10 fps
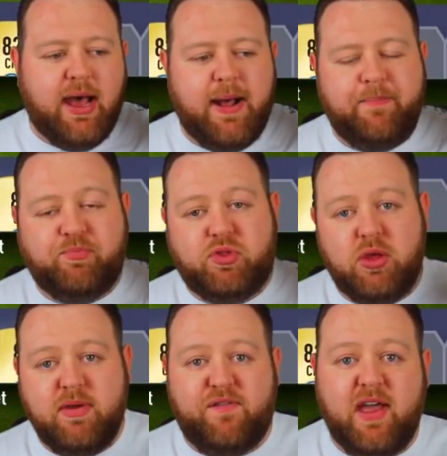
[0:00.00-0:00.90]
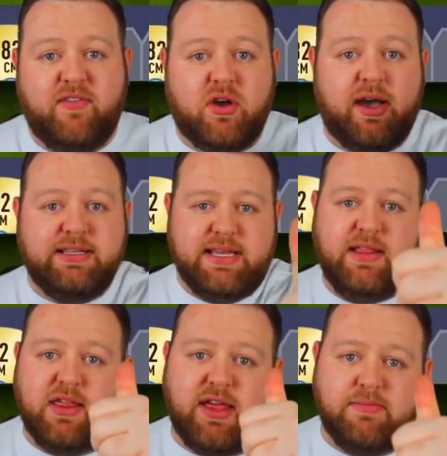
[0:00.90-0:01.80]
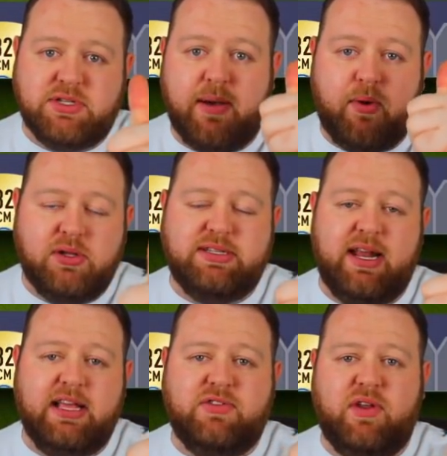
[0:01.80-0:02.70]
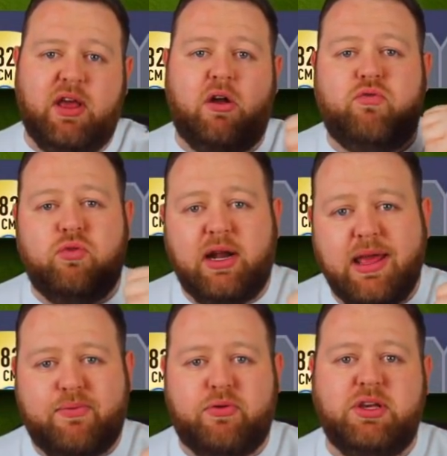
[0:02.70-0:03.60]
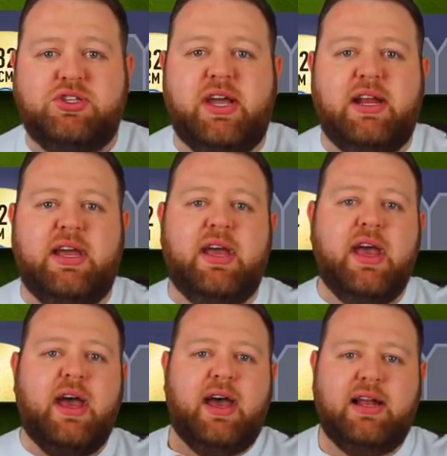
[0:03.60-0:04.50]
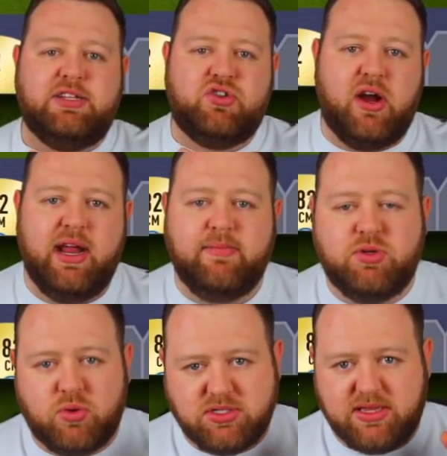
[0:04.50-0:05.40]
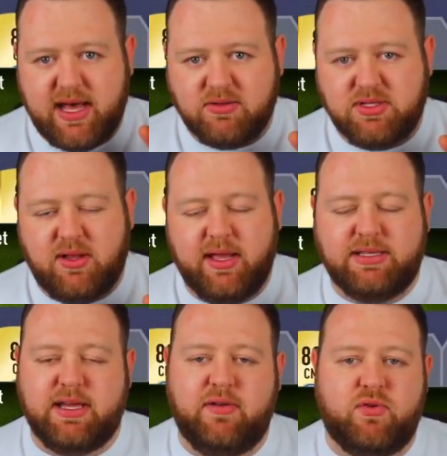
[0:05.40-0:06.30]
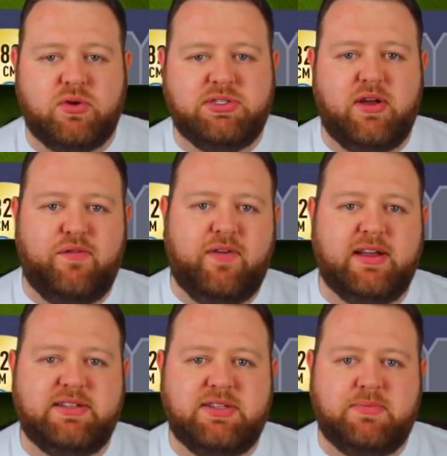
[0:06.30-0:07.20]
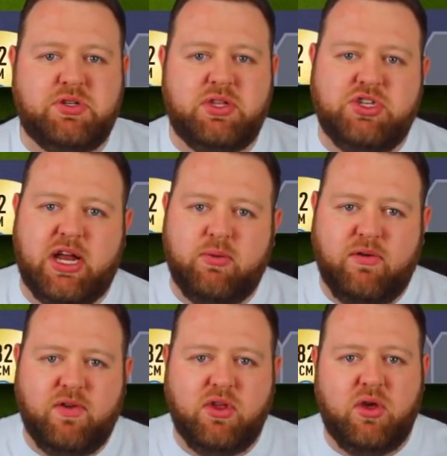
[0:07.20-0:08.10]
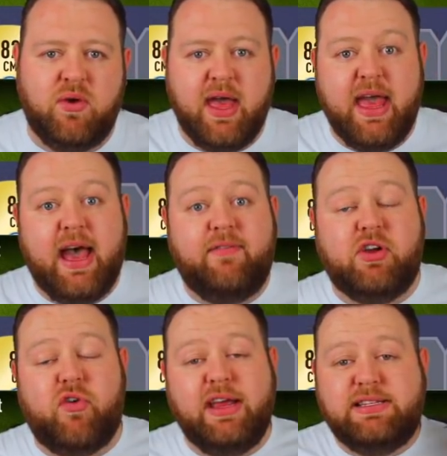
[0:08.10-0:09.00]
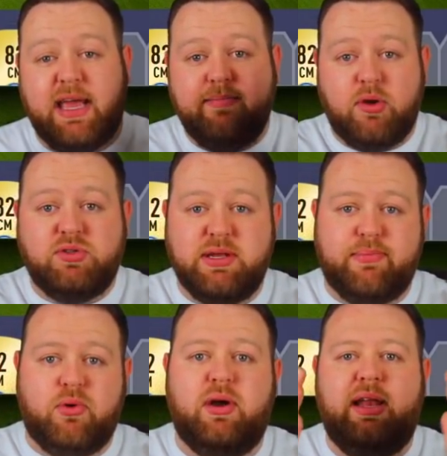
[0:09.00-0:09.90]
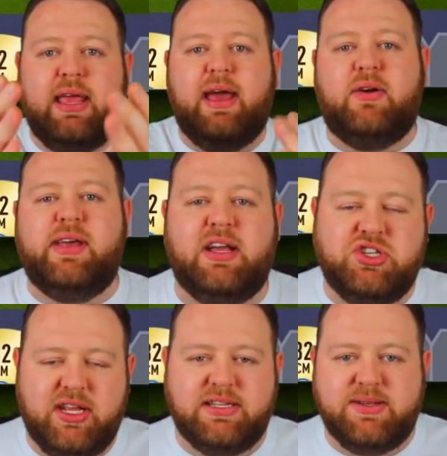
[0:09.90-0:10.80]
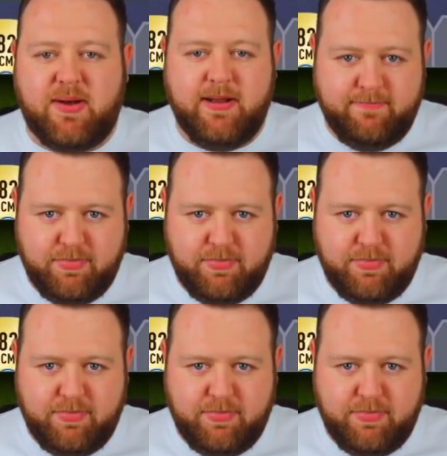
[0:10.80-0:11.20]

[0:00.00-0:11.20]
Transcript: Um, do me a favor, guys. Hit the thumbs up on today's video. I'd really appreciate it. Uh, let's try and aim towards a thousand likes, and of course don't forget to sub to the channel if you're new. Have a great day, most importantly, and I'll catch you next time.